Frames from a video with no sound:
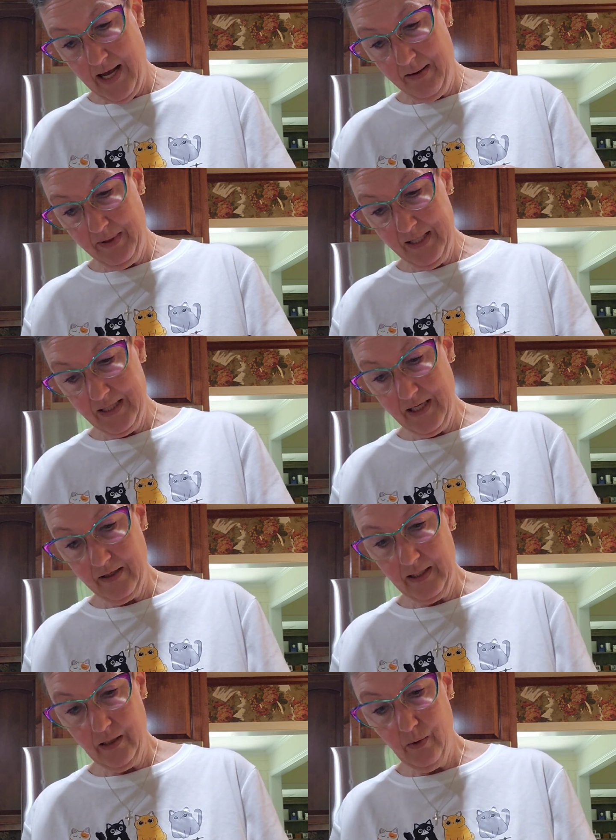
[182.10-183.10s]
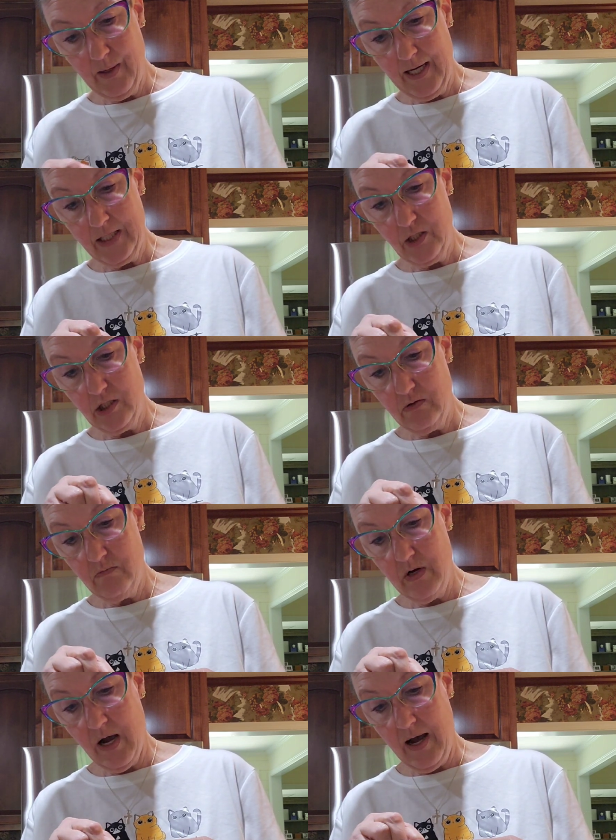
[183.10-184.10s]
I'm going to tell you, I do
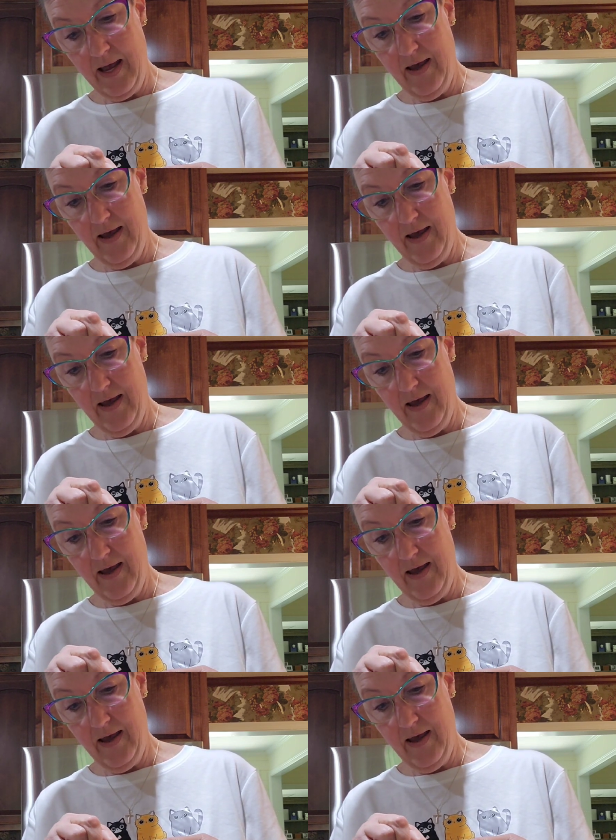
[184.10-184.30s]
not